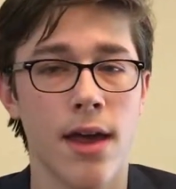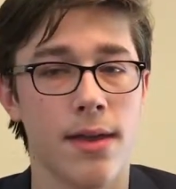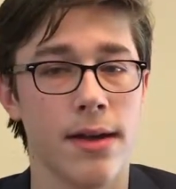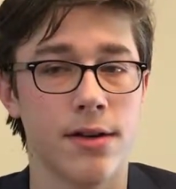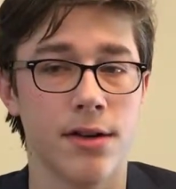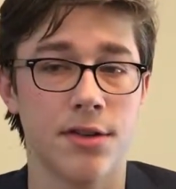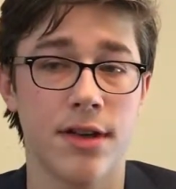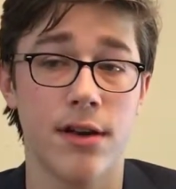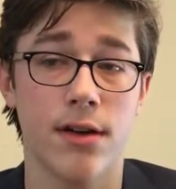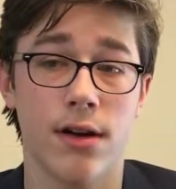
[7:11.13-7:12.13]
They encouraged
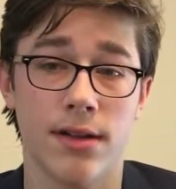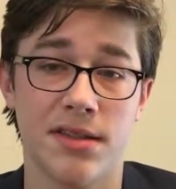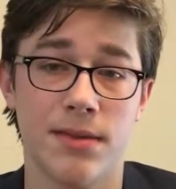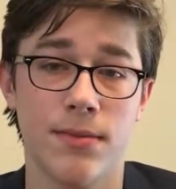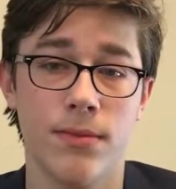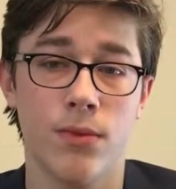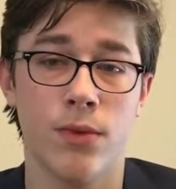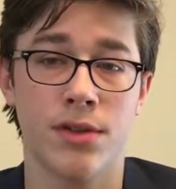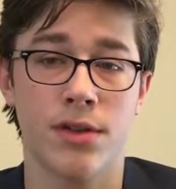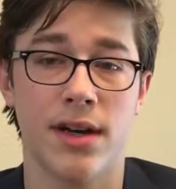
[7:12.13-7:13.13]
alcoholism,
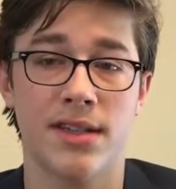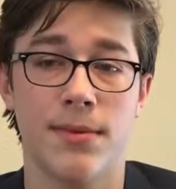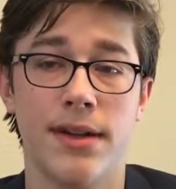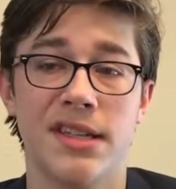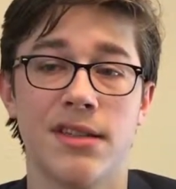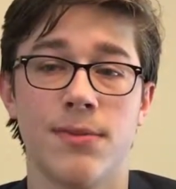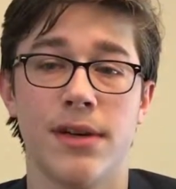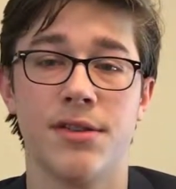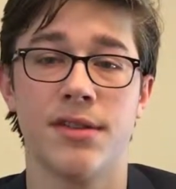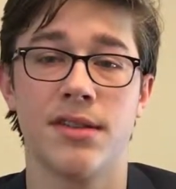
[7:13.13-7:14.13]
which caused many saloon
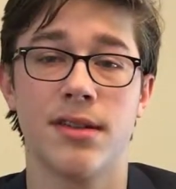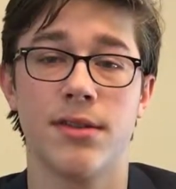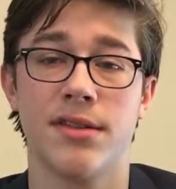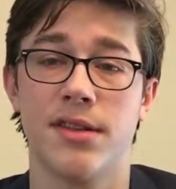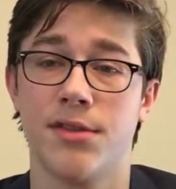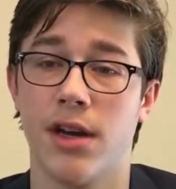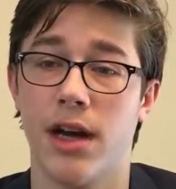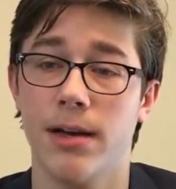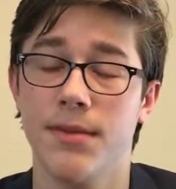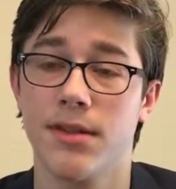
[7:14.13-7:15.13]
patrons to lose their
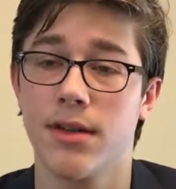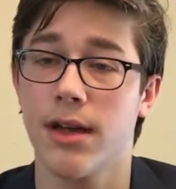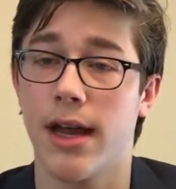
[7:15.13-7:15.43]
jobs